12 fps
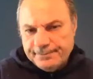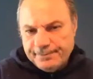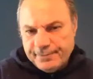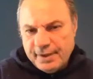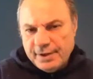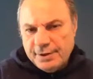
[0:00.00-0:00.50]

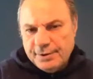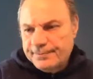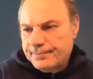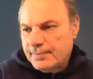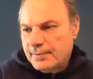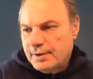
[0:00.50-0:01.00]
thank you.
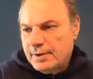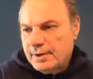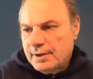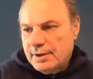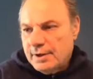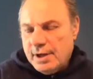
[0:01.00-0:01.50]

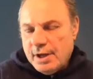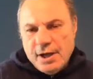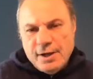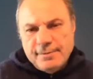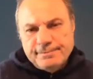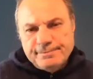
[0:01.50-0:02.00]

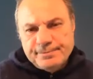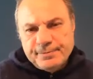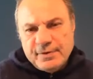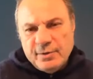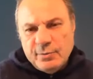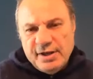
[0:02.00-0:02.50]

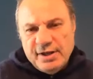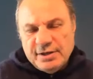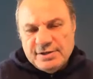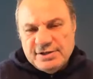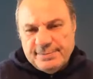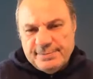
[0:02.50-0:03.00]
Can we
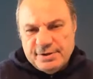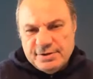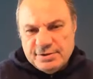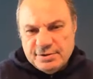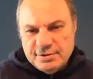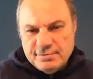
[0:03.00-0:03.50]
dip
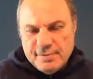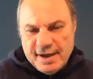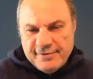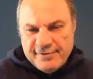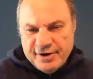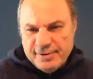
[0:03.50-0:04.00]
into My
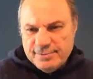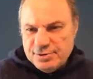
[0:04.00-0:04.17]
Farms?